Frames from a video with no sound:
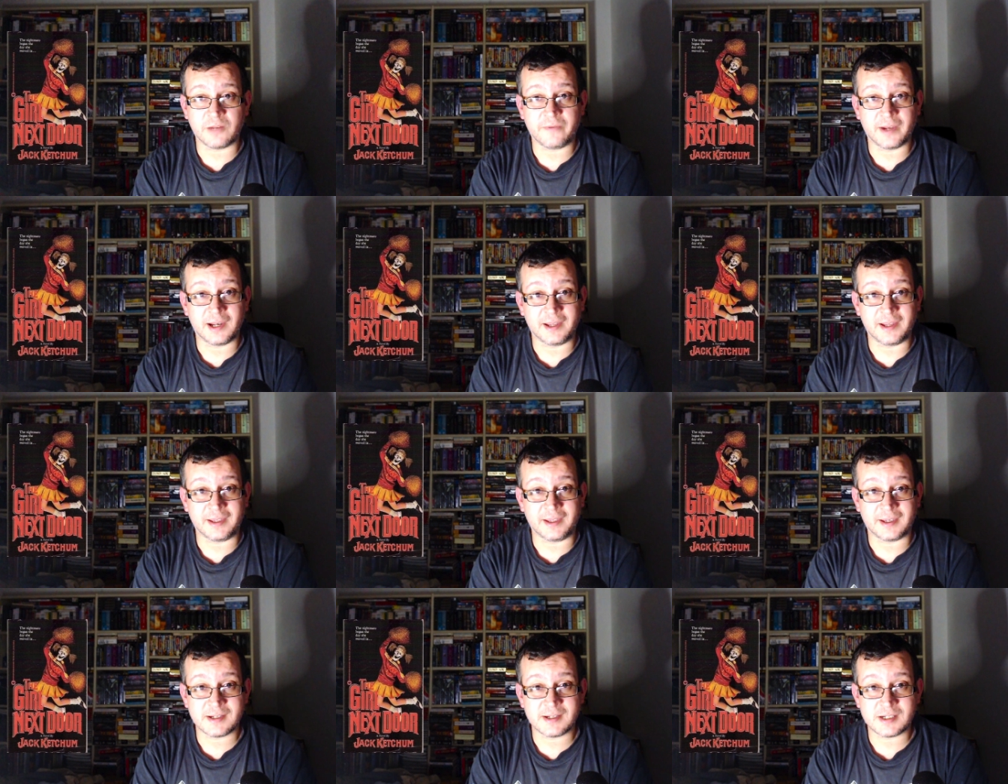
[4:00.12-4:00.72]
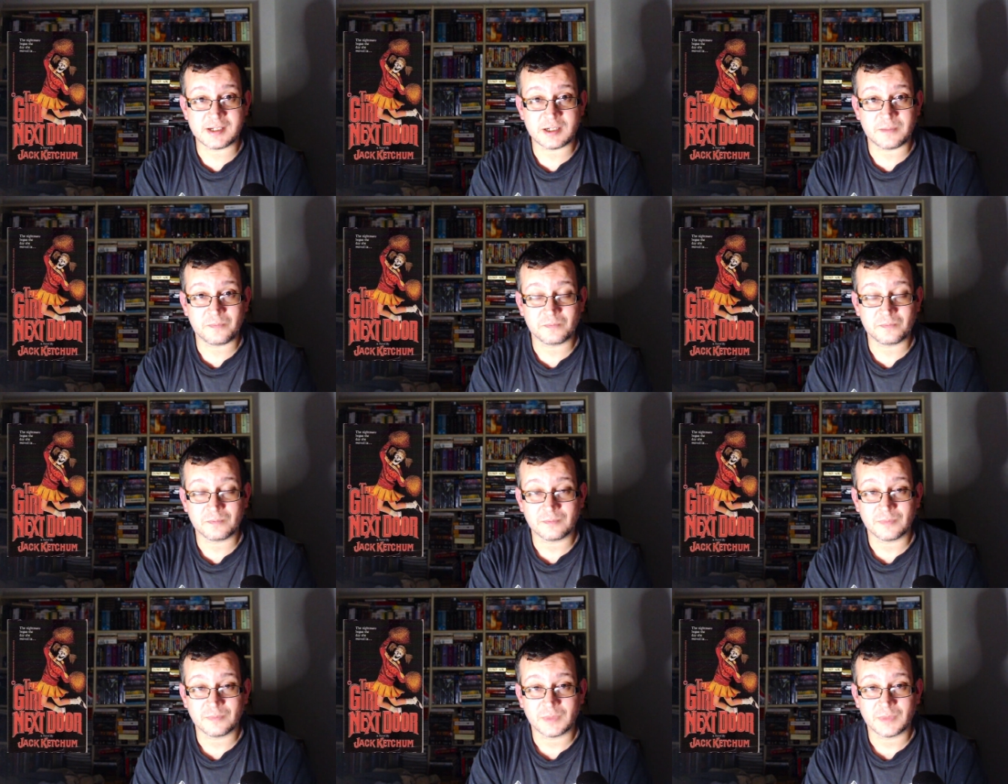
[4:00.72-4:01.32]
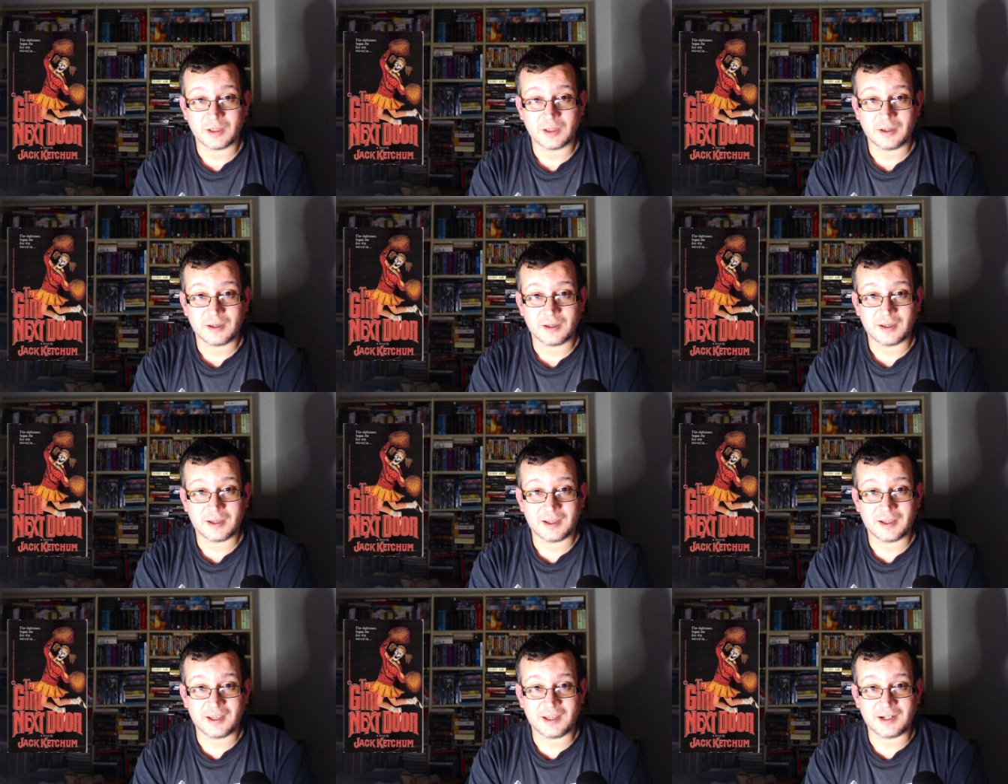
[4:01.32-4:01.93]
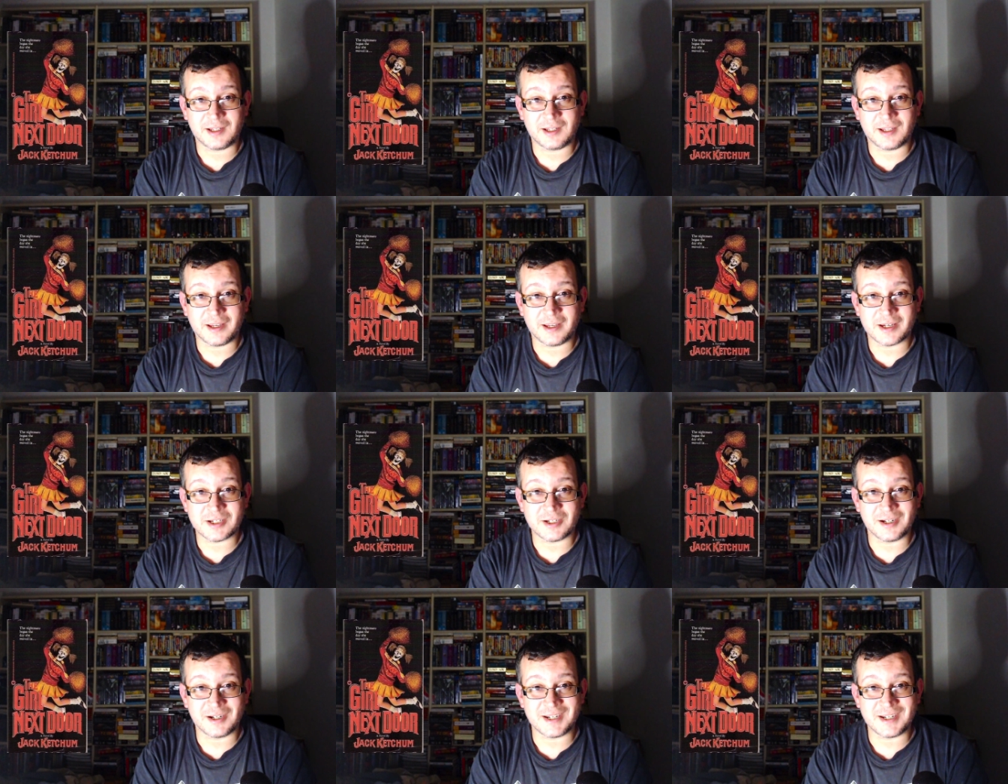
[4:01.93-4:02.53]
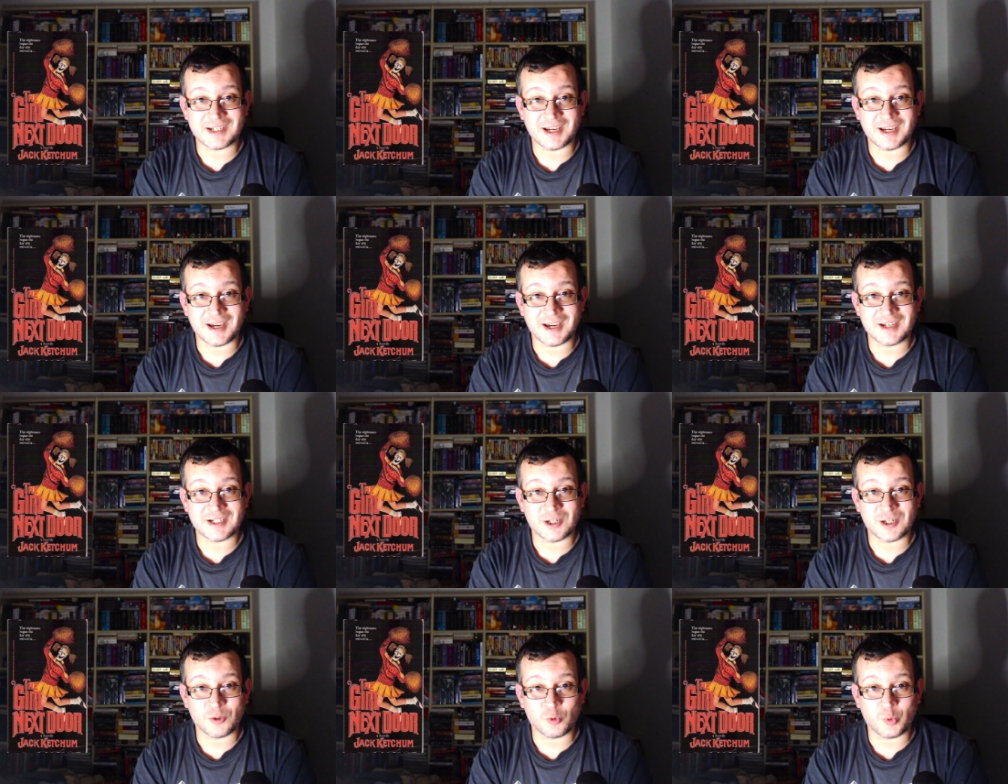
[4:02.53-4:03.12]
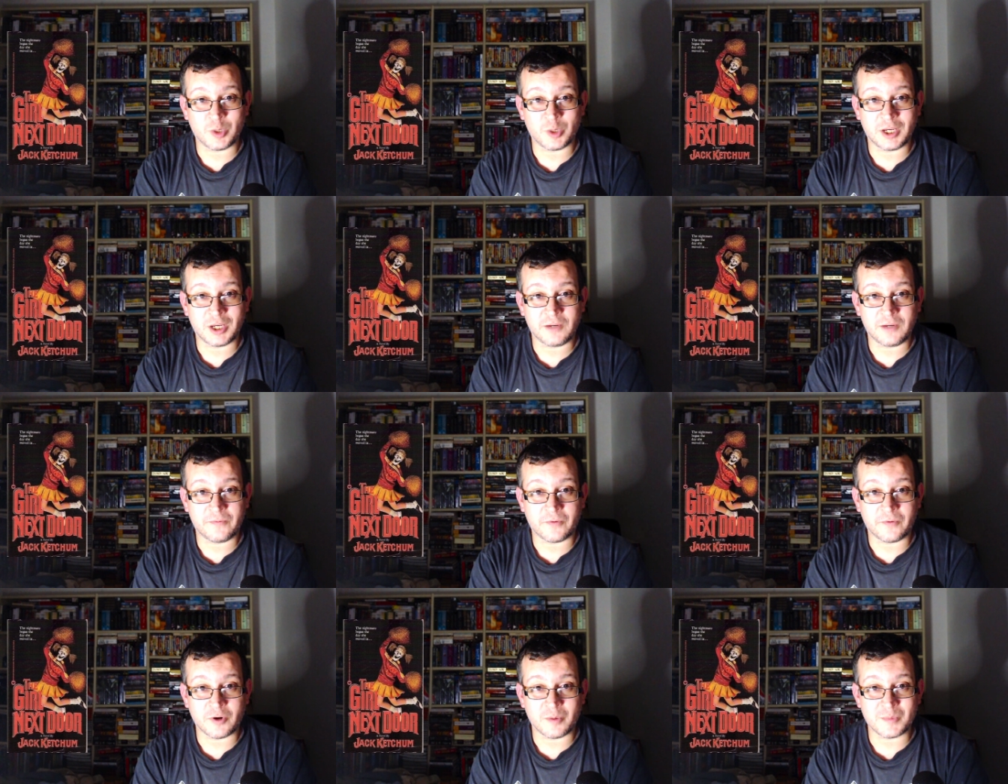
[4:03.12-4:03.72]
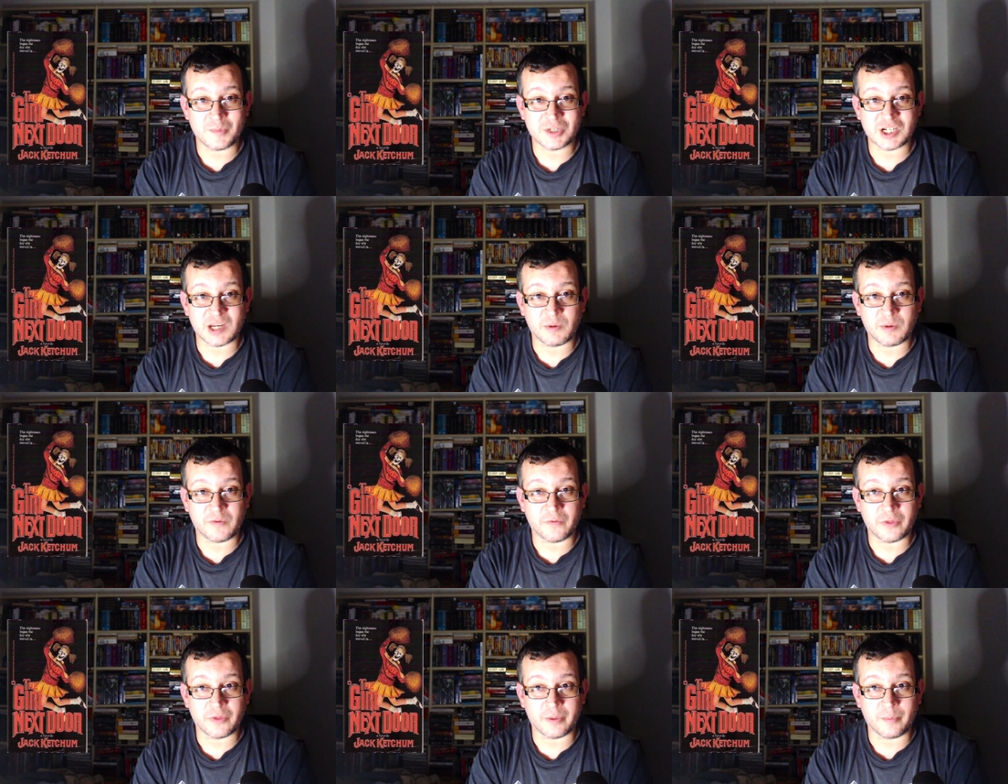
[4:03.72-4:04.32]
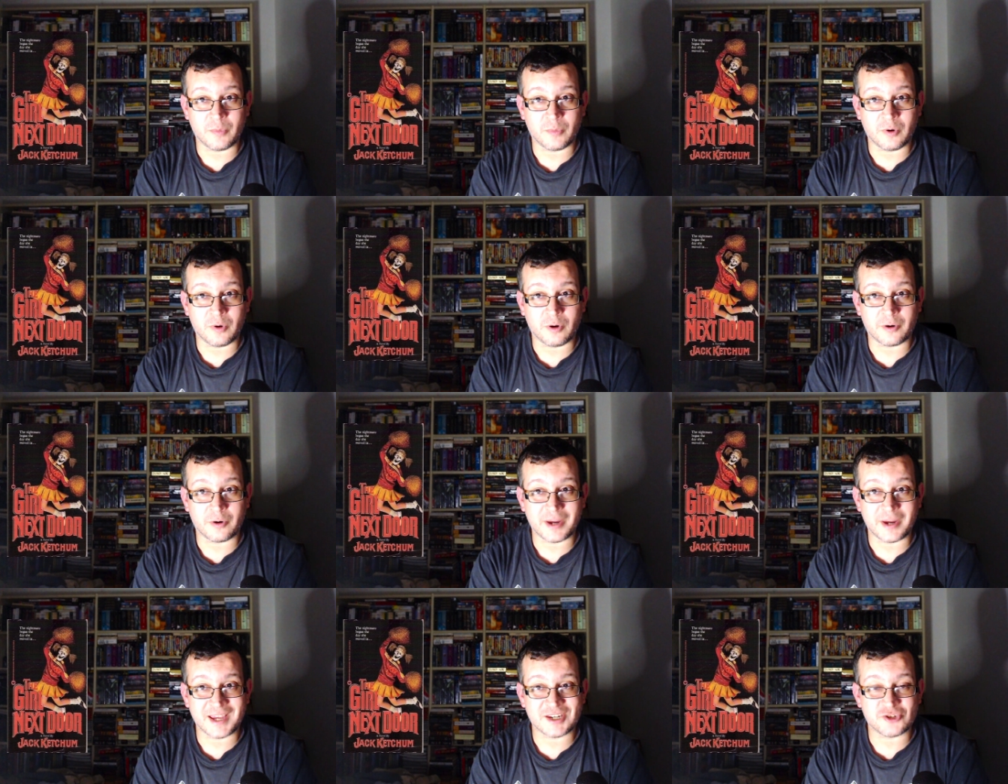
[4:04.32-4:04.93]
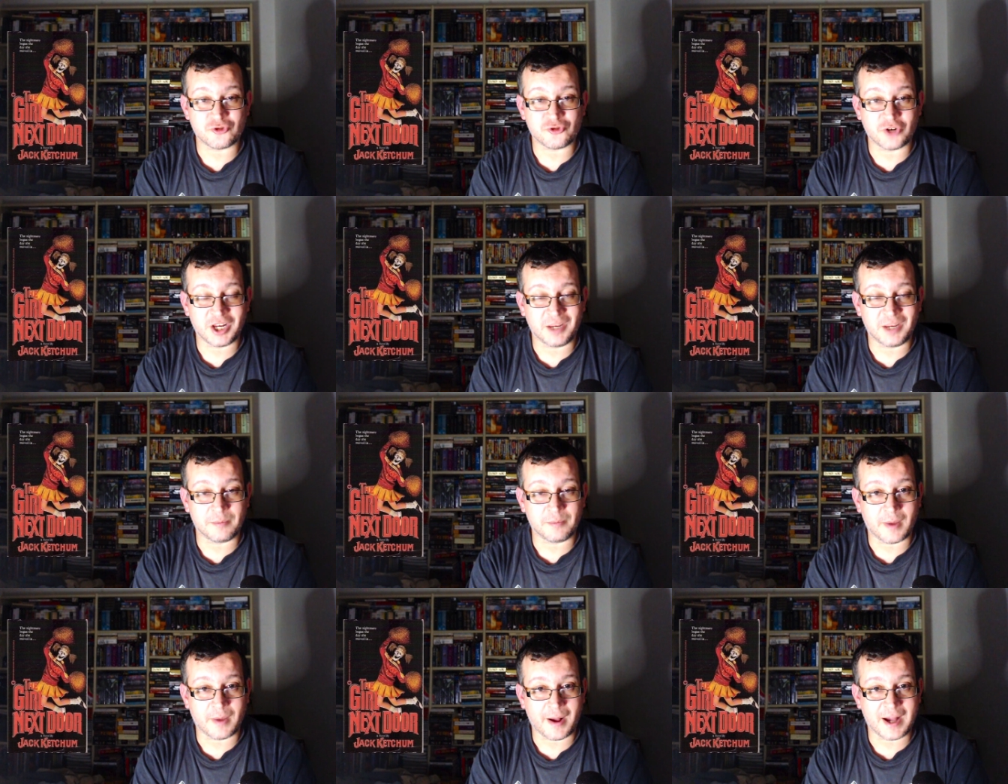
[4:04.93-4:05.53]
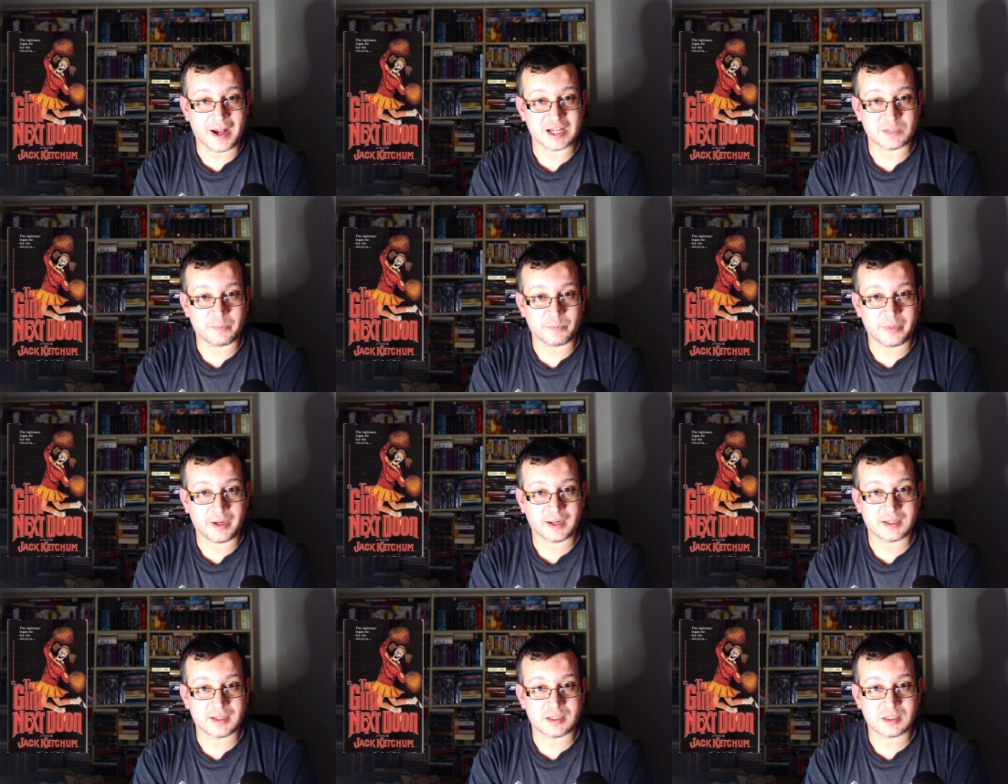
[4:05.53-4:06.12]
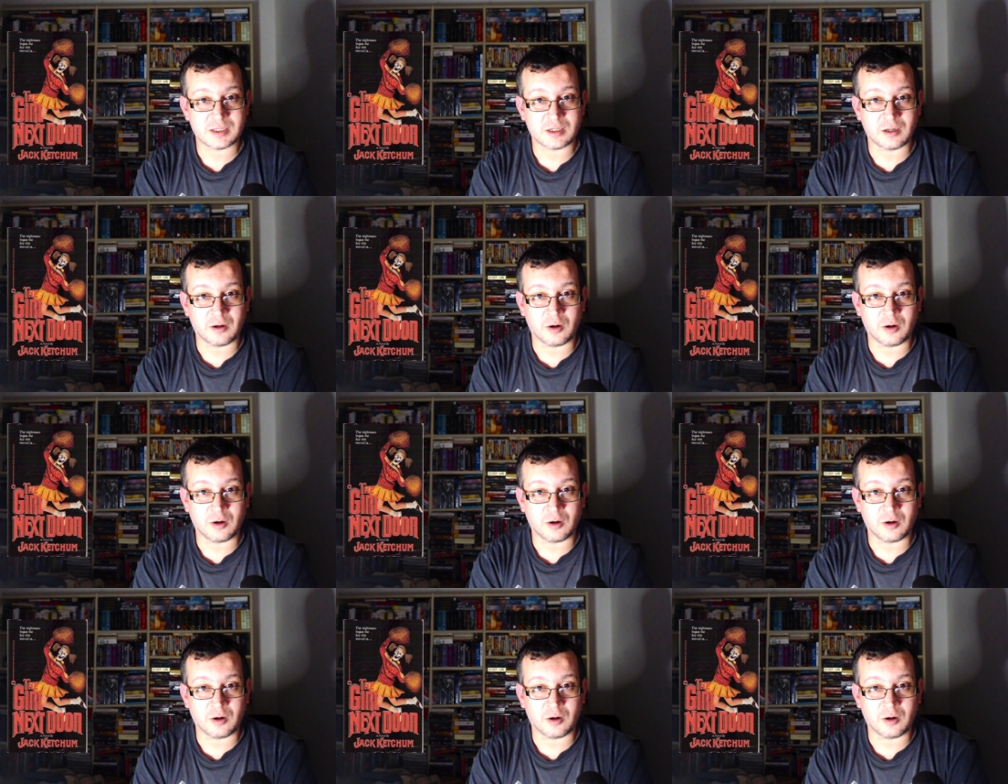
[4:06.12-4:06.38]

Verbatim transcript: Likens, and it actually shies away from some of the more extreme aspects